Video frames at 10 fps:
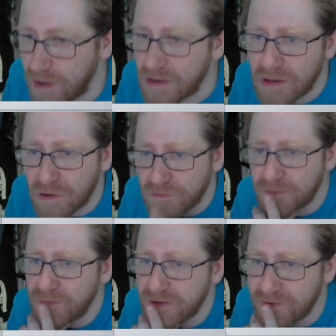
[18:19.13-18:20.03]
a lot
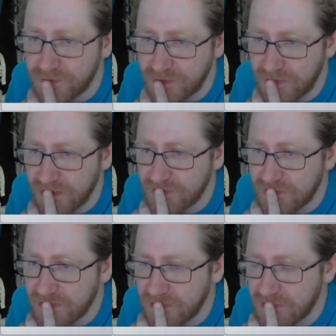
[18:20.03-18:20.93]
better than I
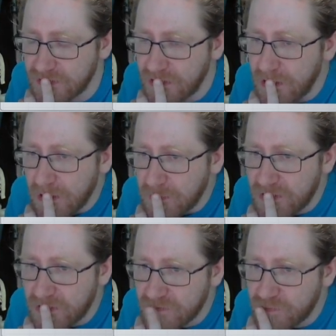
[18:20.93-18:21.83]
intended,
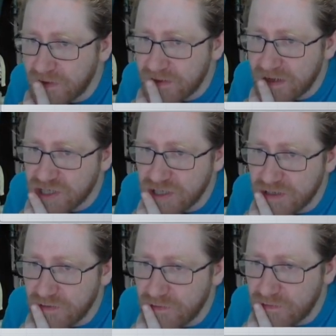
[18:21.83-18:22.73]
because we can
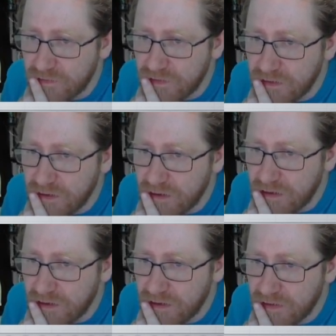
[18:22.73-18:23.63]
actually just
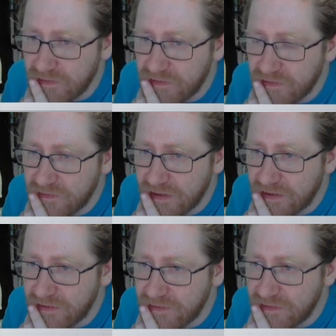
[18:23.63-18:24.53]

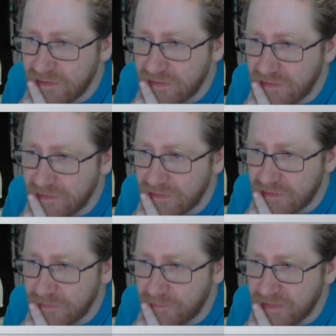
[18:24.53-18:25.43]
stack
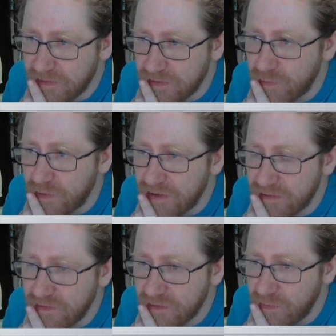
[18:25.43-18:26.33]
these the way
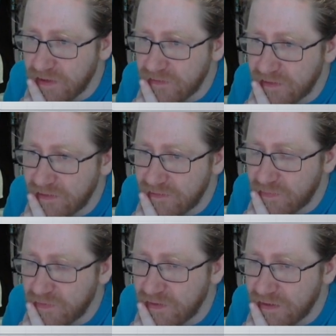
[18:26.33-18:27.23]
these are. We can stack them
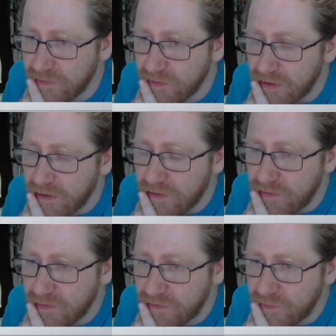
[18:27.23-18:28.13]
together
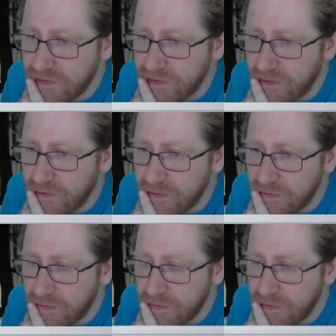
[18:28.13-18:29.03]
just the way they are.
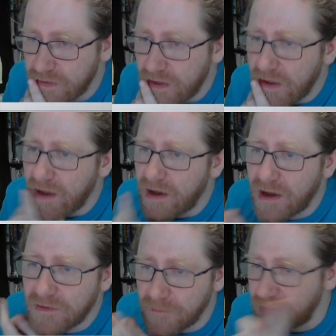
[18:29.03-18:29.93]

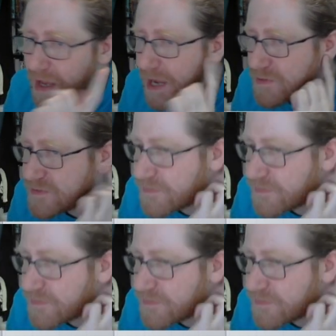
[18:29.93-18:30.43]
I was